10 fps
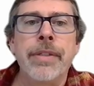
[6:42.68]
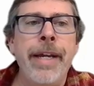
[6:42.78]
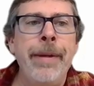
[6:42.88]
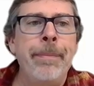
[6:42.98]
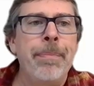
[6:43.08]

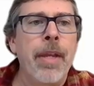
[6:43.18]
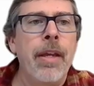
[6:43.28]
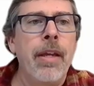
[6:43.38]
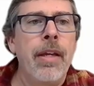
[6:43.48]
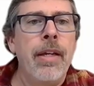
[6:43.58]
Okay,
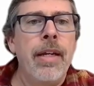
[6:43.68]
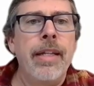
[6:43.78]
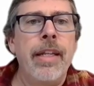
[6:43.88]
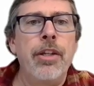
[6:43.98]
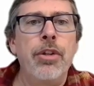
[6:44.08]

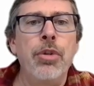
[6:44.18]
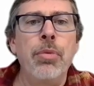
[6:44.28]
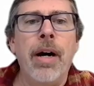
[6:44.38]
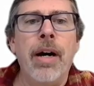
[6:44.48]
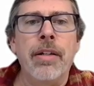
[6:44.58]
and then the new
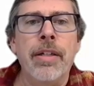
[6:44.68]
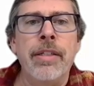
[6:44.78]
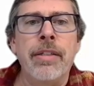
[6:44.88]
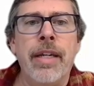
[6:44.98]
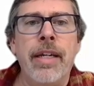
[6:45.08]
model,
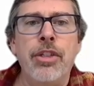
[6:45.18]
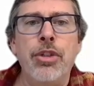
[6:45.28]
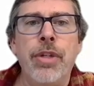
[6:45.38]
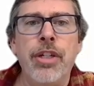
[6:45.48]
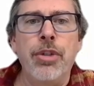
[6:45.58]
it says
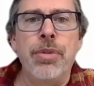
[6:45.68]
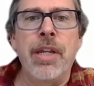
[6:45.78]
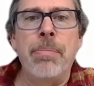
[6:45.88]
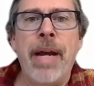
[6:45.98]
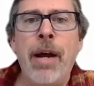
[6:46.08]
you can use
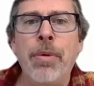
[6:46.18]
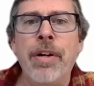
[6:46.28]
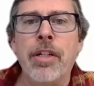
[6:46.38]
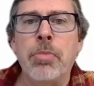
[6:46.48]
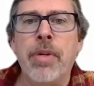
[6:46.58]
a
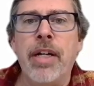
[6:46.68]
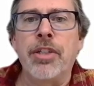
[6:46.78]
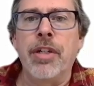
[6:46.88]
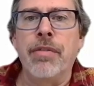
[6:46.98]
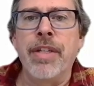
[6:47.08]
power
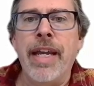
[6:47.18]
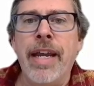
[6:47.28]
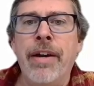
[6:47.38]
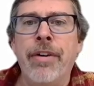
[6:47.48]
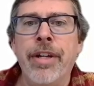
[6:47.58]
expression of the
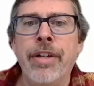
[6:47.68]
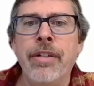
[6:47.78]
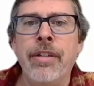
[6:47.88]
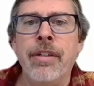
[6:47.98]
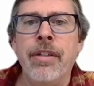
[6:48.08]

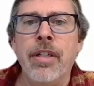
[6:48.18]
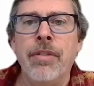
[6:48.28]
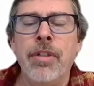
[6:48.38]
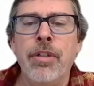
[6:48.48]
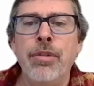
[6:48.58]
area
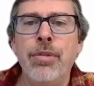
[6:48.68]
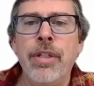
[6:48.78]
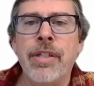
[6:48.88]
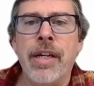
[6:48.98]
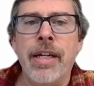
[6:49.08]
of the new
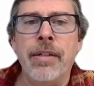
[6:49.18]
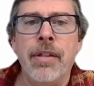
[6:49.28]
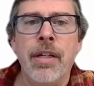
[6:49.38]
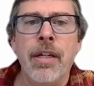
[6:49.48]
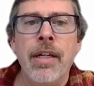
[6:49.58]
design.
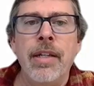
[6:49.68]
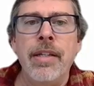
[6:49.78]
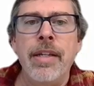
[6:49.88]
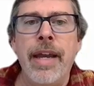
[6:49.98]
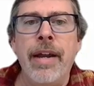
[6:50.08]

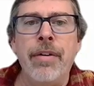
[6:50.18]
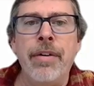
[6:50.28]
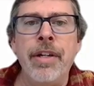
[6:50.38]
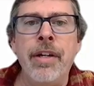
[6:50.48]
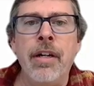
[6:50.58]
The
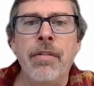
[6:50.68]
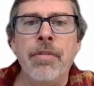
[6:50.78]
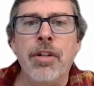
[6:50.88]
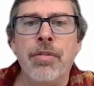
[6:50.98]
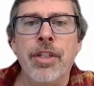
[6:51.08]
area of
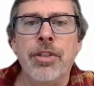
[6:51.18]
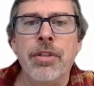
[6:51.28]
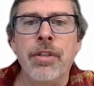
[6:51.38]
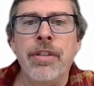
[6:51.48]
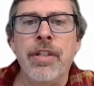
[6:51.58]
the
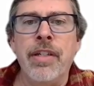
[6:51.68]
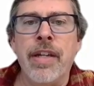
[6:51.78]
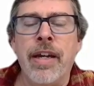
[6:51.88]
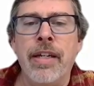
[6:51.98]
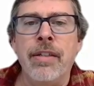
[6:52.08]
original
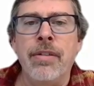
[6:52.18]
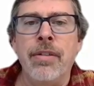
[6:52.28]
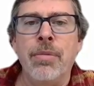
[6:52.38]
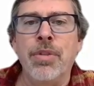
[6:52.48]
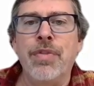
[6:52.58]
design
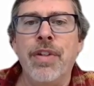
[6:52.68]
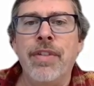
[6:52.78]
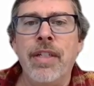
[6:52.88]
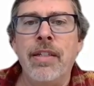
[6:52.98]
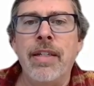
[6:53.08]
was
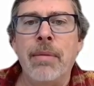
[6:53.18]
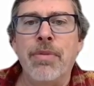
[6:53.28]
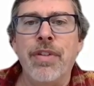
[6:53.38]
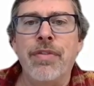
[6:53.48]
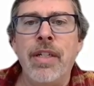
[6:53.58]
15 times
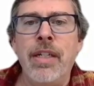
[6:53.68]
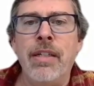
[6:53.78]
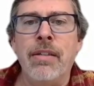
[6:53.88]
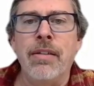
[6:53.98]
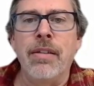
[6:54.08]

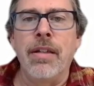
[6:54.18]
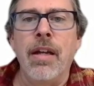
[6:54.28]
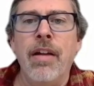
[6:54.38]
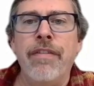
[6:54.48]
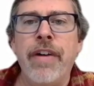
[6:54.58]
15.
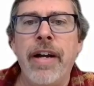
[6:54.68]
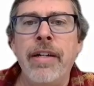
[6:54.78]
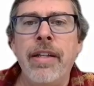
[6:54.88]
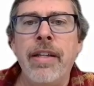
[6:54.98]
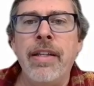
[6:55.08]

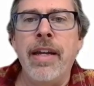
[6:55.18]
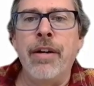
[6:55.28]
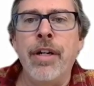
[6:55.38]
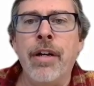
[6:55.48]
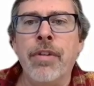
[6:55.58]
Find the
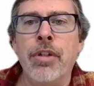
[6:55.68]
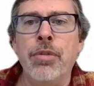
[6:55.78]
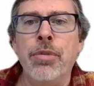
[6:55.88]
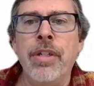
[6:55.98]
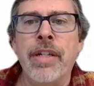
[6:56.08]
area of the
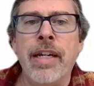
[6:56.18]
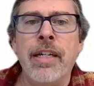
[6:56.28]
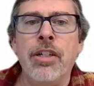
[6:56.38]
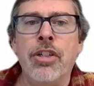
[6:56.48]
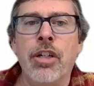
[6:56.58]
new design
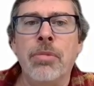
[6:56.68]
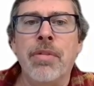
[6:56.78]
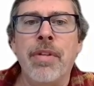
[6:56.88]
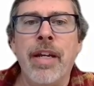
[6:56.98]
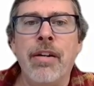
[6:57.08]
in terms
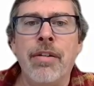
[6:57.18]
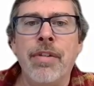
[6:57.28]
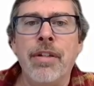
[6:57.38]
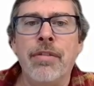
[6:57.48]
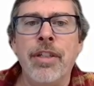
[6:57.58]
of the area of
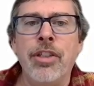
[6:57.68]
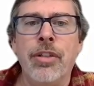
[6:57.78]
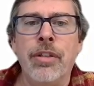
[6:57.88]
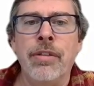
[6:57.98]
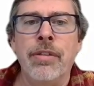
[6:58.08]
the
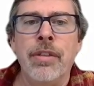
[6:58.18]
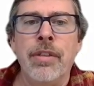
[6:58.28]
original.